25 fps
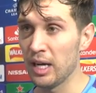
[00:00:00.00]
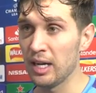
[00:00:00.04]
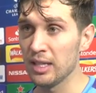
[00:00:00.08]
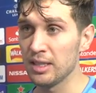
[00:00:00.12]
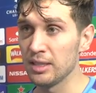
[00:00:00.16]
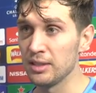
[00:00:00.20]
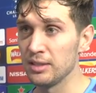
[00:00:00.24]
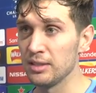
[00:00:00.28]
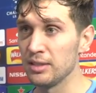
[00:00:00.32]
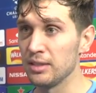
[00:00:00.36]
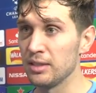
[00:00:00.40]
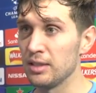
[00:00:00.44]

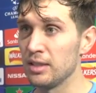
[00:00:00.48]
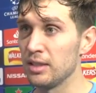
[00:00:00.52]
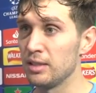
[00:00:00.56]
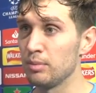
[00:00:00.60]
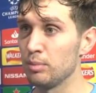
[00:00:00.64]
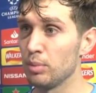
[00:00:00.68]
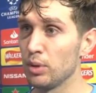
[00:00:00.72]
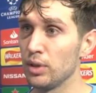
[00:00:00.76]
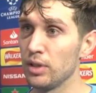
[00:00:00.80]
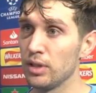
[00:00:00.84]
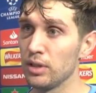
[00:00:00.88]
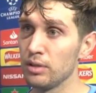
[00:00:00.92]
back and,
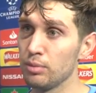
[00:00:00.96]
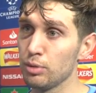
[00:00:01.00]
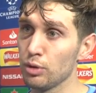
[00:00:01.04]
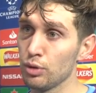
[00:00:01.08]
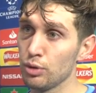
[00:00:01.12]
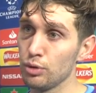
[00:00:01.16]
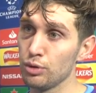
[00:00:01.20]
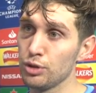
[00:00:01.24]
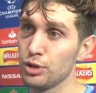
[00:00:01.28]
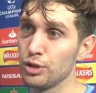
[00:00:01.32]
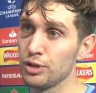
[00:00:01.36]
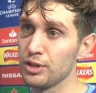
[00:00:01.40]
and put in a
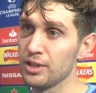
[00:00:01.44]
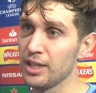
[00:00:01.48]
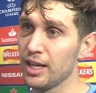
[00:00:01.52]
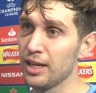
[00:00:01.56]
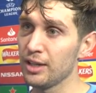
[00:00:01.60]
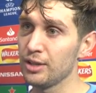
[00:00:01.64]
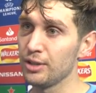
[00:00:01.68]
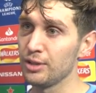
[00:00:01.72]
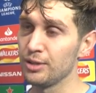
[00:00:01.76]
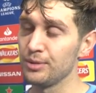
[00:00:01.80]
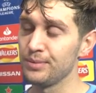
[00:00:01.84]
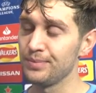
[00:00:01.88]
crucial
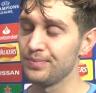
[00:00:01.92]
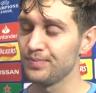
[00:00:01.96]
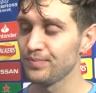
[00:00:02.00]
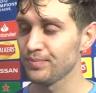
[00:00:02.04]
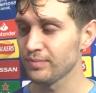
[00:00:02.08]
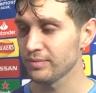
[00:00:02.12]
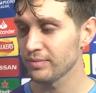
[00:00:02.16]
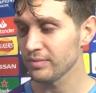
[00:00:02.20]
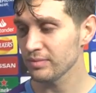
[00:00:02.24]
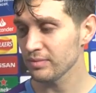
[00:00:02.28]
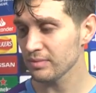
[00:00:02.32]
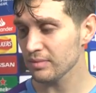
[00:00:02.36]
tackle.
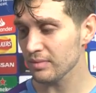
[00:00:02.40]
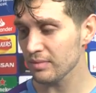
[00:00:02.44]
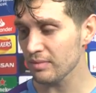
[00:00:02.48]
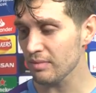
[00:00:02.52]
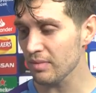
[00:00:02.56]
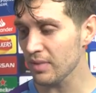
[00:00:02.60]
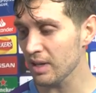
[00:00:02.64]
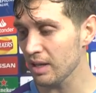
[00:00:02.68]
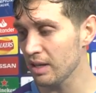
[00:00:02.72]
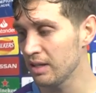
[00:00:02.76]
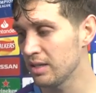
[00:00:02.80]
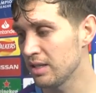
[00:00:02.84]

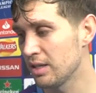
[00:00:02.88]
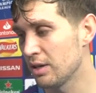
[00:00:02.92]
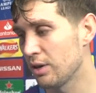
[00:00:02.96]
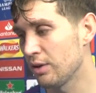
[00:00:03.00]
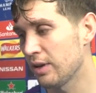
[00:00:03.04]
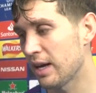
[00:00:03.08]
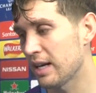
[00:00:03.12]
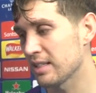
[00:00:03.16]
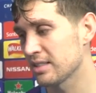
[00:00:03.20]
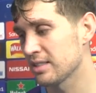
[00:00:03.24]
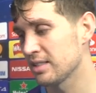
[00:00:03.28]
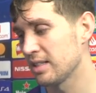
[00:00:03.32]
You know
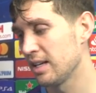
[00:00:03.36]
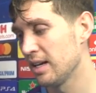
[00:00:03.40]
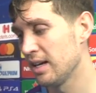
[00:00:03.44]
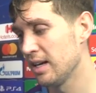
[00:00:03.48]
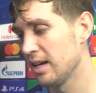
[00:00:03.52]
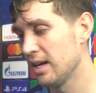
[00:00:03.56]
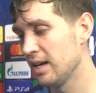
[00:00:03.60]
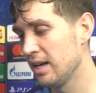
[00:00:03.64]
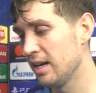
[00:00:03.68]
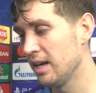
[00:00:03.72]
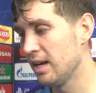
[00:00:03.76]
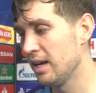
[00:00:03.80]
that's
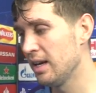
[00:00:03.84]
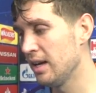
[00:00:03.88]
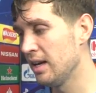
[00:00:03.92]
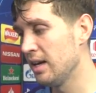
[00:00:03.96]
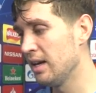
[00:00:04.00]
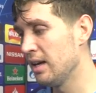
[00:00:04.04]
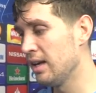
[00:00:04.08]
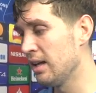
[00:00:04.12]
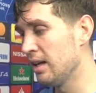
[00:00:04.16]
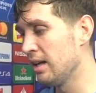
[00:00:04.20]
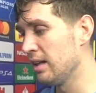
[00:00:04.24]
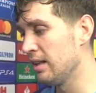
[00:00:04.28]

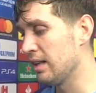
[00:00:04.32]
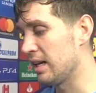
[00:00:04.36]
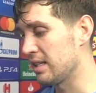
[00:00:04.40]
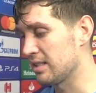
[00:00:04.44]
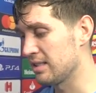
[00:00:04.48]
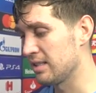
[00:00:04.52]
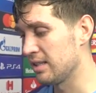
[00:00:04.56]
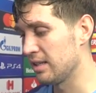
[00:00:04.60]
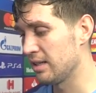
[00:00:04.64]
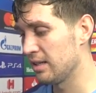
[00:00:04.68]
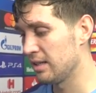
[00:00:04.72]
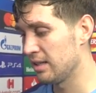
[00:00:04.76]

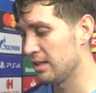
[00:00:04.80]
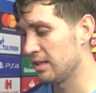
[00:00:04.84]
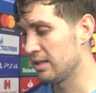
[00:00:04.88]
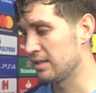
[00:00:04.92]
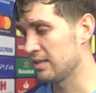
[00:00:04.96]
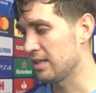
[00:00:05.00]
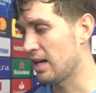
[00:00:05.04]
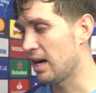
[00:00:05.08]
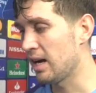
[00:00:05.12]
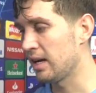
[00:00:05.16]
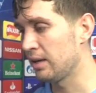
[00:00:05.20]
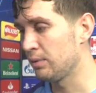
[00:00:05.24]
that's the the
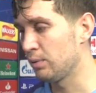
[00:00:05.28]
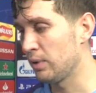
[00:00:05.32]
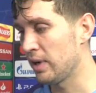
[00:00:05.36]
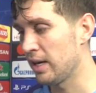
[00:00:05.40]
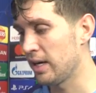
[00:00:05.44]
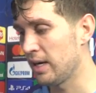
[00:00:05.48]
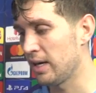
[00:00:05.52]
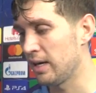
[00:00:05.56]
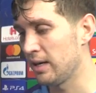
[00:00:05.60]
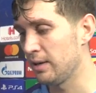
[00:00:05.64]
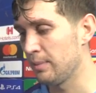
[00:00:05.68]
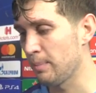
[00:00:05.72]
side
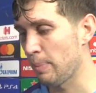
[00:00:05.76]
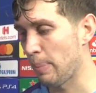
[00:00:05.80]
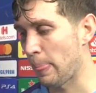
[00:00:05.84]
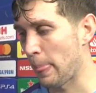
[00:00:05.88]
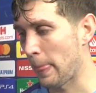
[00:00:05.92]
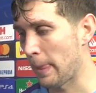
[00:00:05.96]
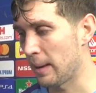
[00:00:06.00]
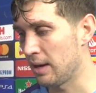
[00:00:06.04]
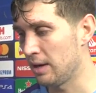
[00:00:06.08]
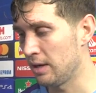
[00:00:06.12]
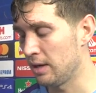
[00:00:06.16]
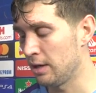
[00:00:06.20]
where
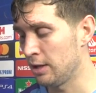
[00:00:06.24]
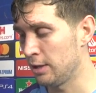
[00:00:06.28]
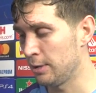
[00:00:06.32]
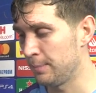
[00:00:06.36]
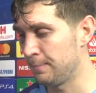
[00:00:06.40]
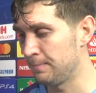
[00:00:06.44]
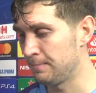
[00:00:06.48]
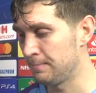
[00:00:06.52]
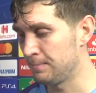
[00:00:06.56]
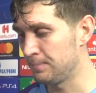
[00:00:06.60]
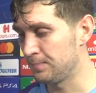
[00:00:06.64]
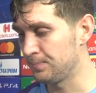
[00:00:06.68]

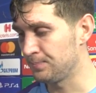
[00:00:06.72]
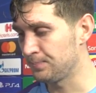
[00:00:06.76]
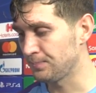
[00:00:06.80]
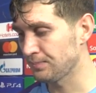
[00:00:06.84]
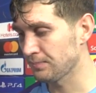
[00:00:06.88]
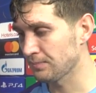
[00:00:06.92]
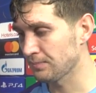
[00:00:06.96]
um,